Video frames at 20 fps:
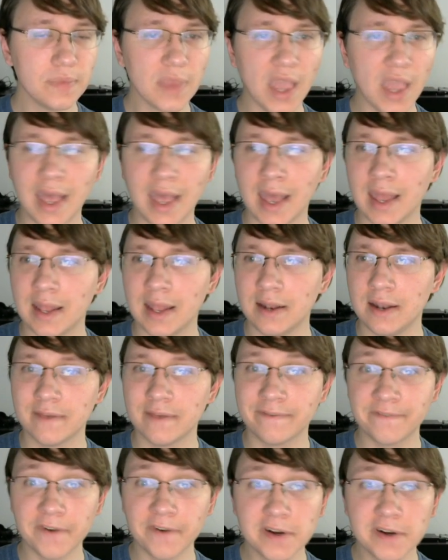And
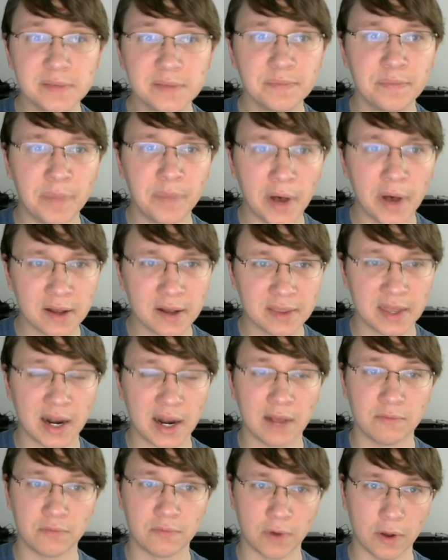the first bug that
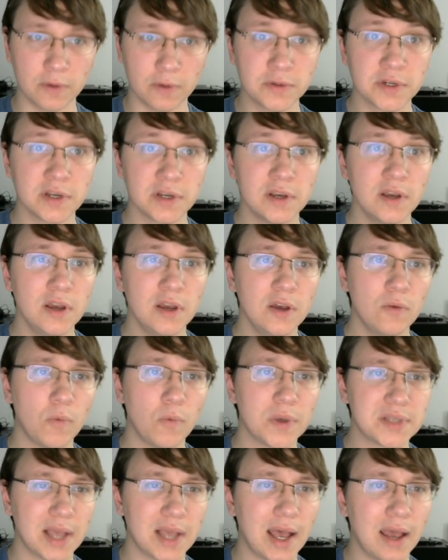I wrote
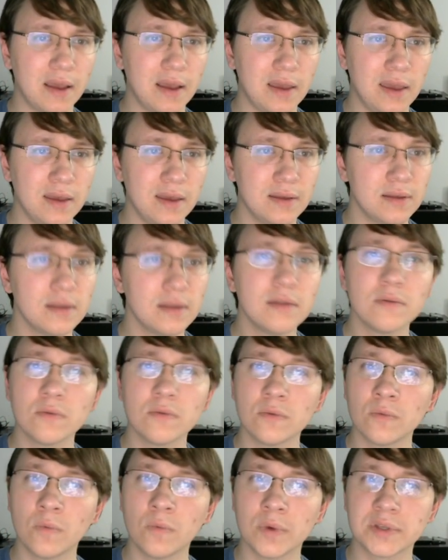was I
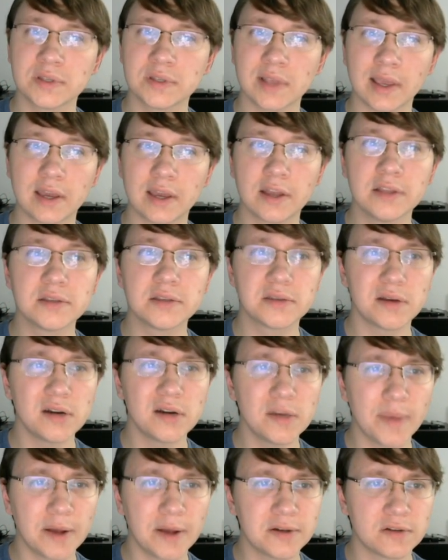was like
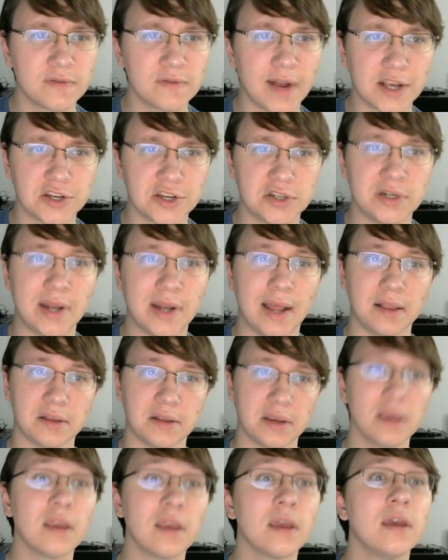concerned about
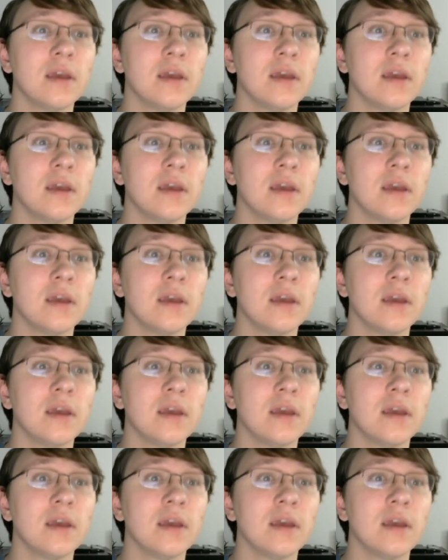directionality.